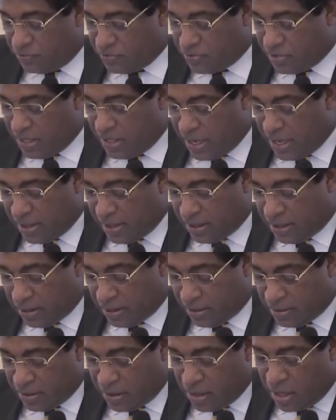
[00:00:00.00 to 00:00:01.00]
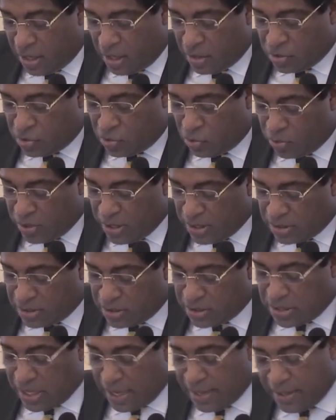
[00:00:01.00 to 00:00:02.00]
of Sri Lankan students
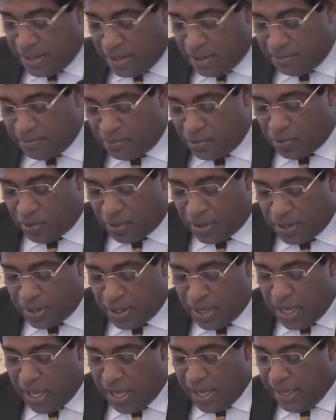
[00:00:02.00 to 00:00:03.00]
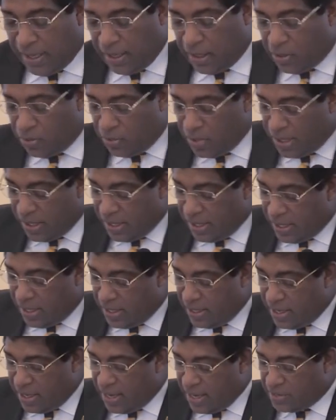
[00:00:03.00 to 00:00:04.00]
studying abroad, including in
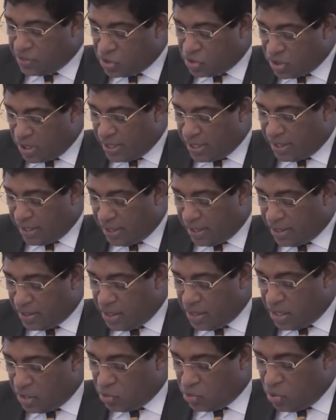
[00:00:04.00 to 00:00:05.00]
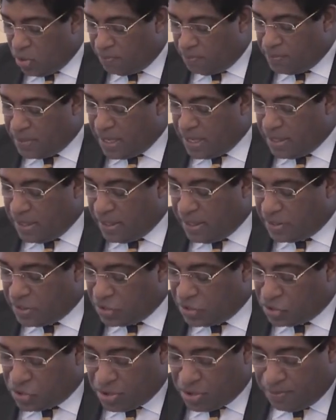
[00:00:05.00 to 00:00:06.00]
India and China, to obtain
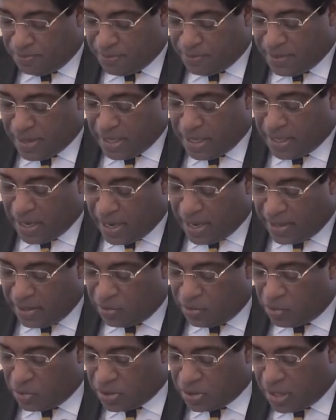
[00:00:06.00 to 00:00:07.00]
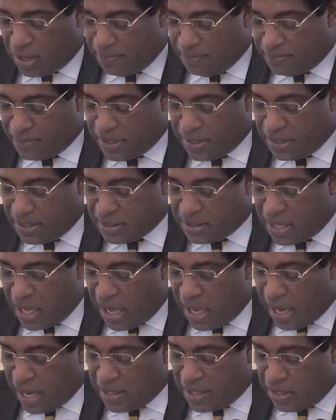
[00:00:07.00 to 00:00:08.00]
internship in high growth companies
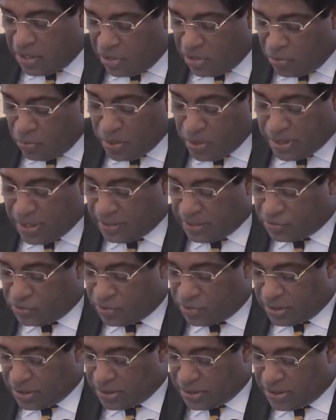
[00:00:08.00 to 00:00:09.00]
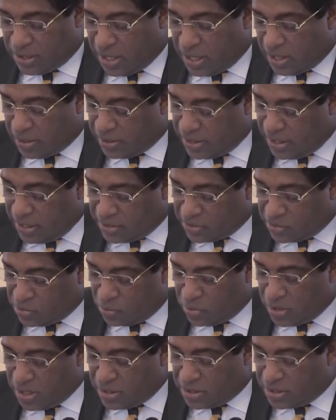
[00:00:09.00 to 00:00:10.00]
and in new industries. These
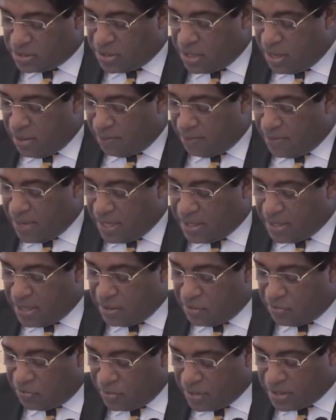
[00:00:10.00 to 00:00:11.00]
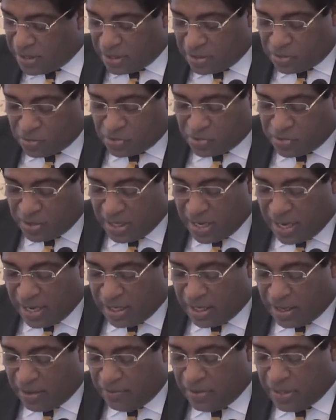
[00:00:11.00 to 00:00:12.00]
students may then return to Sri
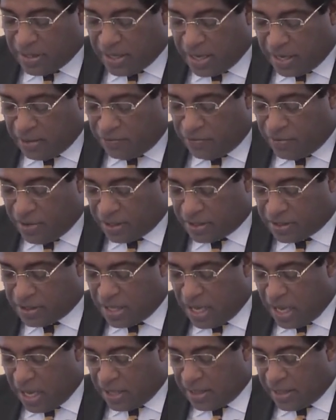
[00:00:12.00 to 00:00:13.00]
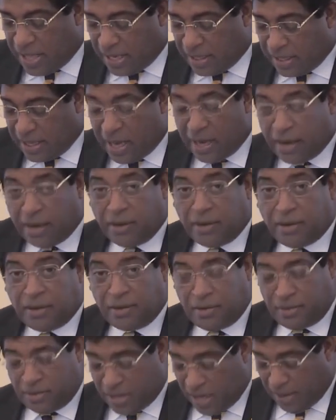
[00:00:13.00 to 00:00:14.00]
Lanka with networks that can
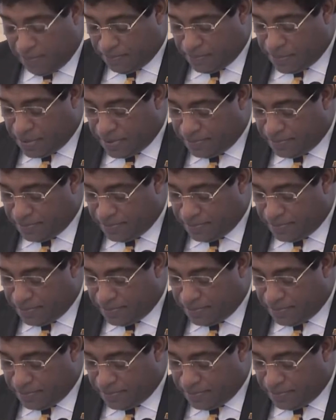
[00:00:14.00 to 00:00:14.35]
tap.